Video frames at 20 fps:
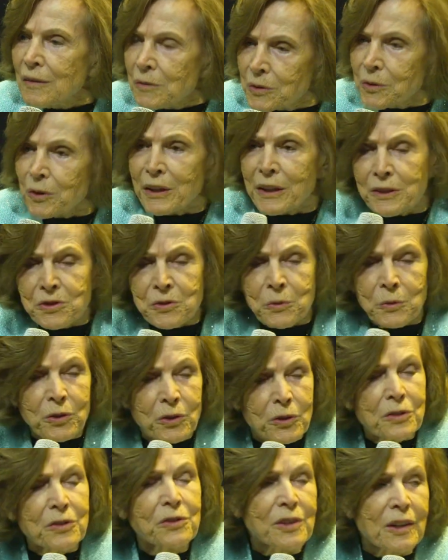well, I guess we
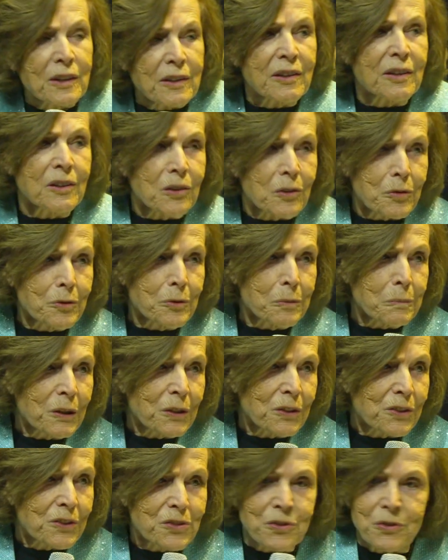ought to take care of them
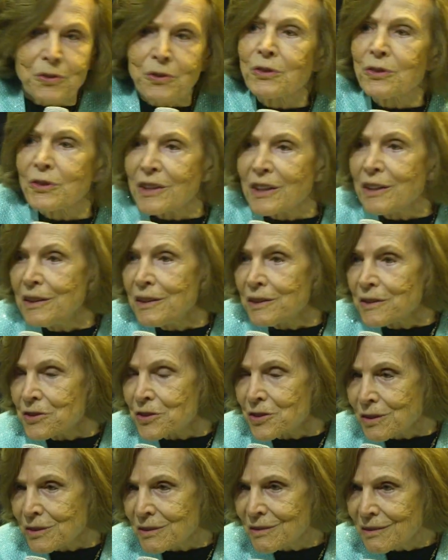because they're on the
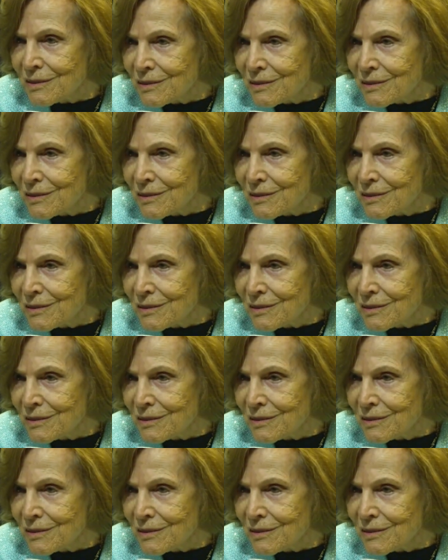edge,